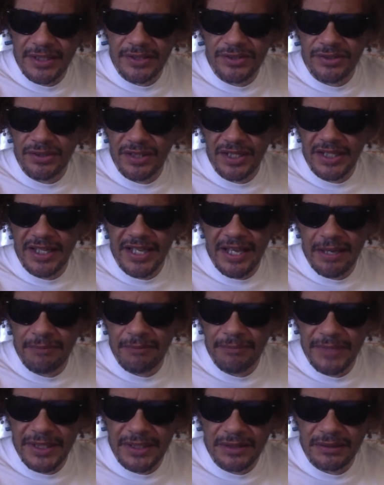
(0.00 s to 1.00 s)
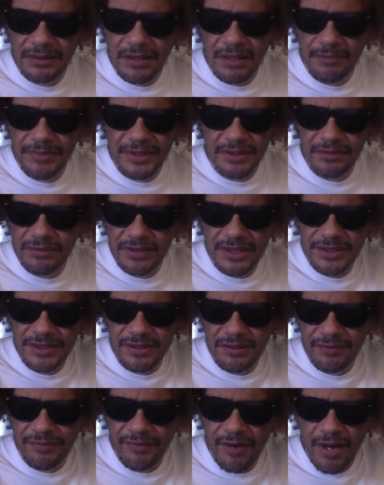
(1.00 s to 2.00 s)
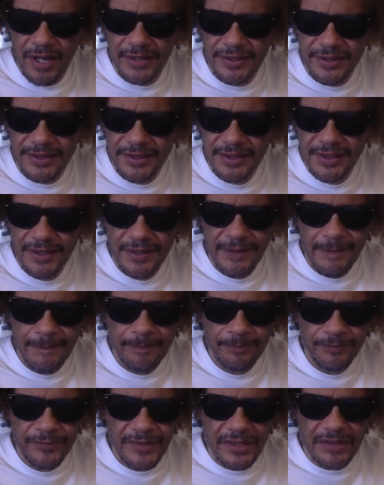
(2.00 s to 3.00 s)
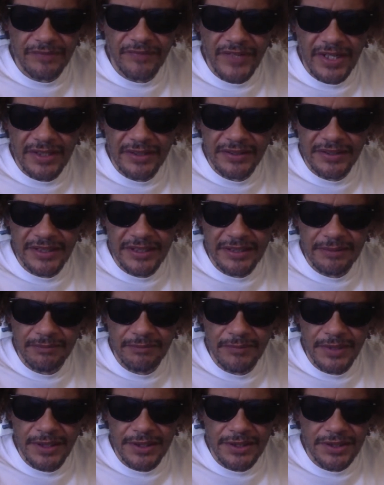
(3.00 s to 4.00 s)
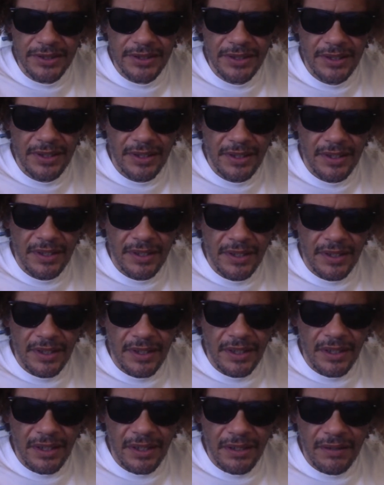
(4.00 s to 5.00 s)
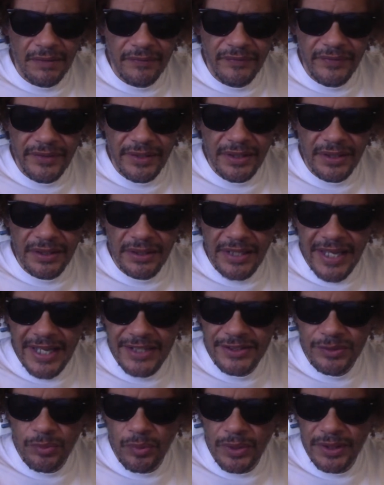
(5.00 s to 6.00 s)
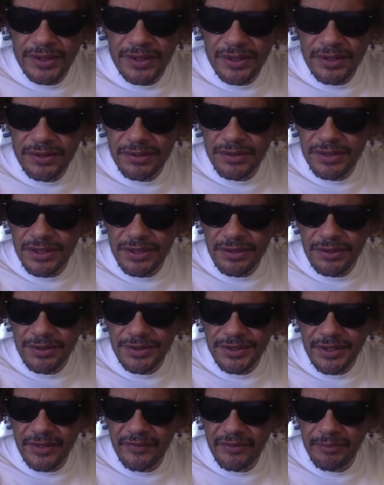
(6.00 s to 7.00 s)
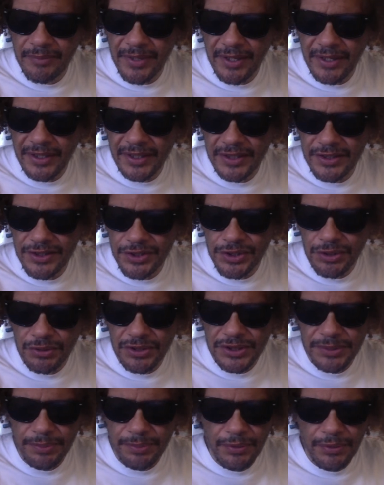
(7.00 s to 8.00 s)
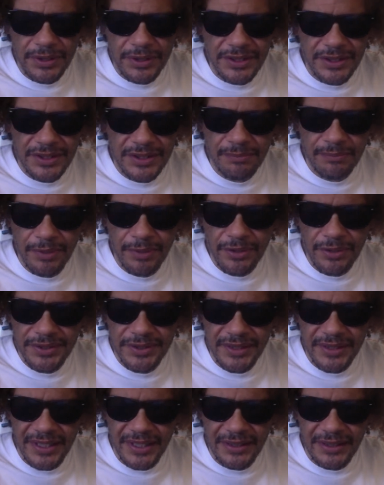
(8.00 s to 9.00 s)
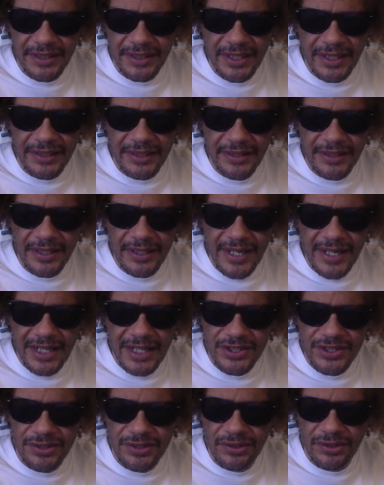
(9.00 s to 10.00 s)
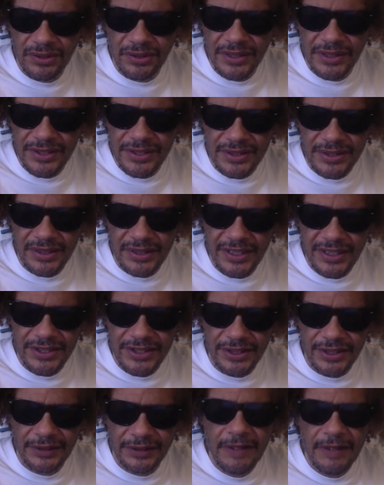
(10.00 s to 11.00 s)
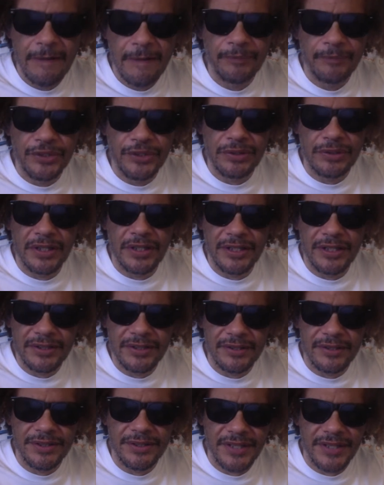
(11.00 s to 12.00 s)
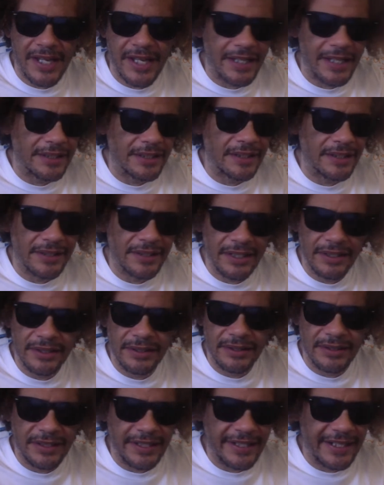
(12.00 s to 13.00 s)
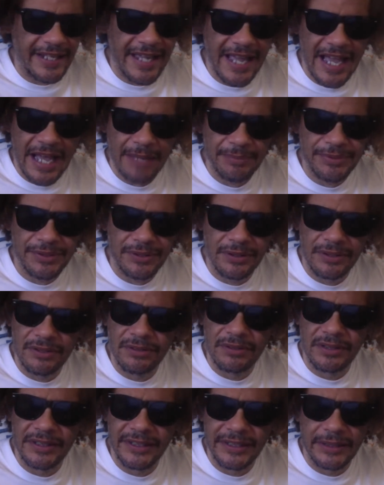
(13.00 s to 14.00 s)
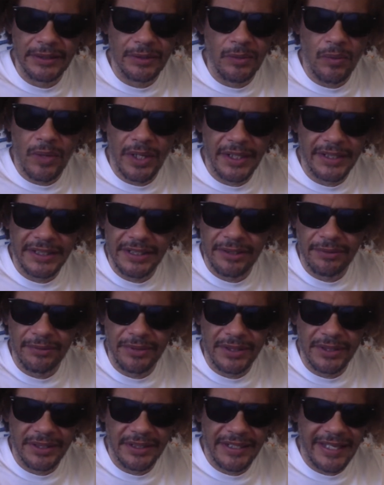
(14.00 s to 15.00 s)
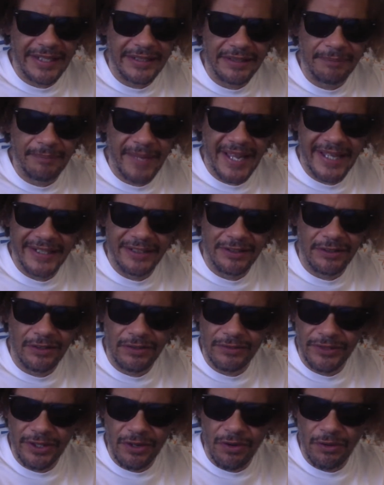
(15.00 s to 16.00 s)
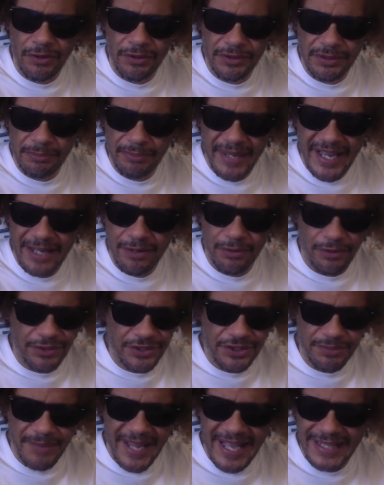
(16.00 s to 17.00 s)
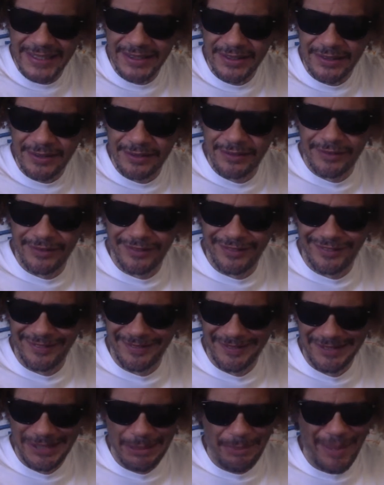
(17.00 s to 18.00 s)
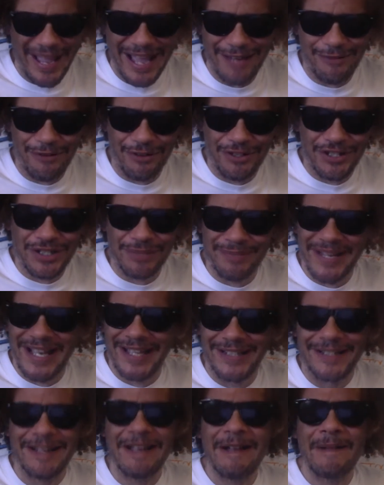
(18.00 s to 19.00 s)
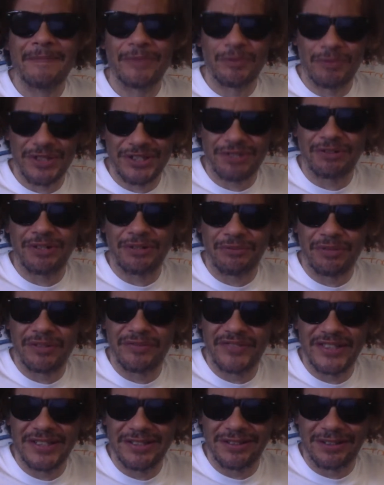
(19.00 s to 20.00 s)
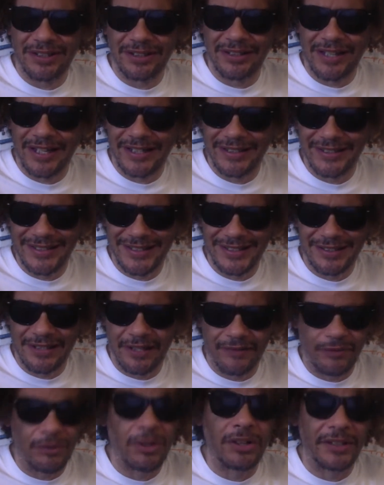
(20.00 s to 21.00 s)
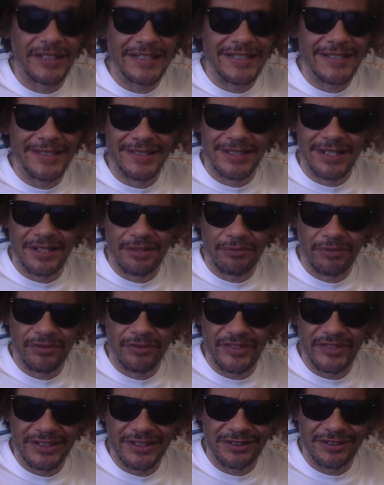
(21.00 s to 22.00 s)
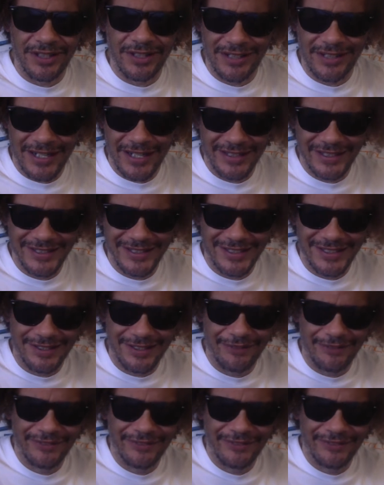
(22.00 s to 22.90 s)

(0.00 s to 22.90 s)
So they can't make law because they're frauds, invalidating much of the last 100 years of American jurisprudence, both state and national legislation. Do you understand that they absolutely want to get rid of that man, the bad orange man? The bad orange man was going to reveal a lot of this stuff. Well, is going to reveal a lot of this stuff.